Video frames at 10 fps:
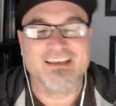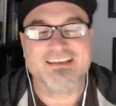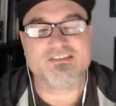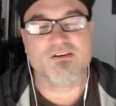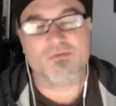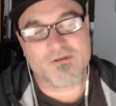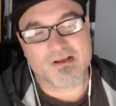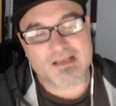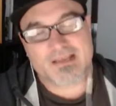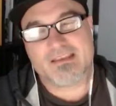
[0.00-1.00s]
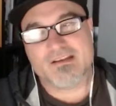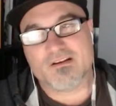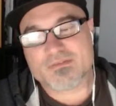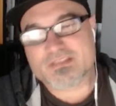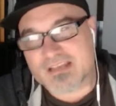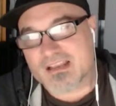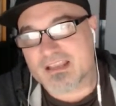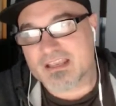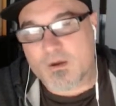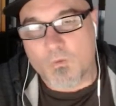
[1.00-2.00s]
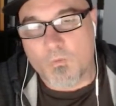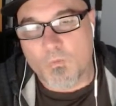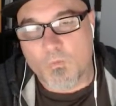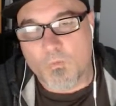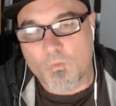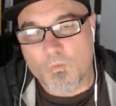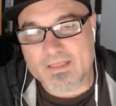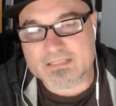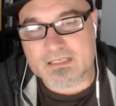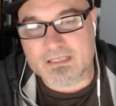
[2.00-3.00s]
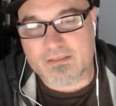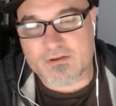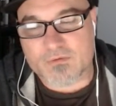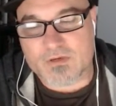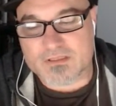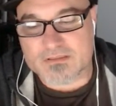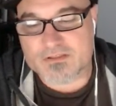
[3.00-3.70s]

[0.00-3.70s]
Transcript: So, you know, I was just kind of like, oh, that's another one.